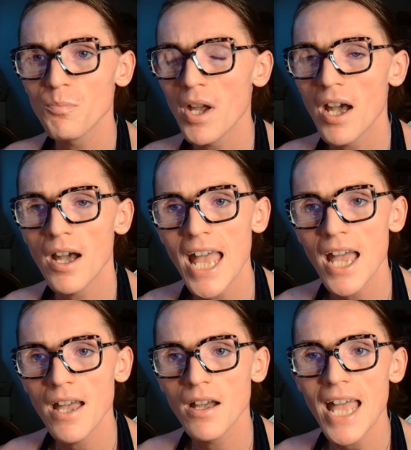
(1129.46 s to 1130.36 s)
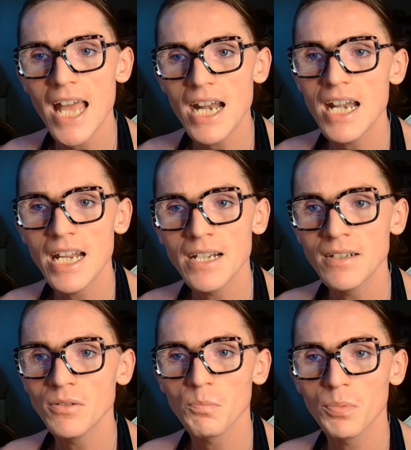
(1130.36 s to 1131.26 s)

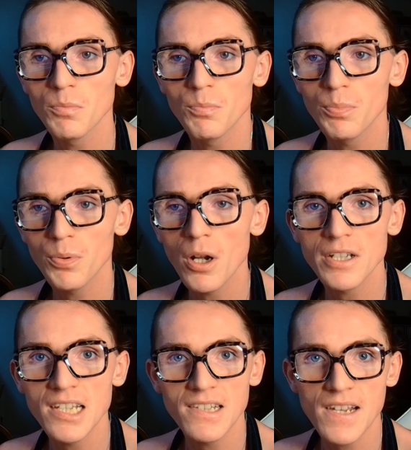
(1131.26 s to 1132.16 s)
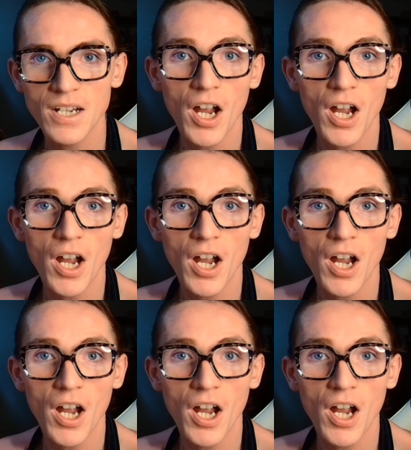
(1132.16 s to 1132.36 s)
editing, processing,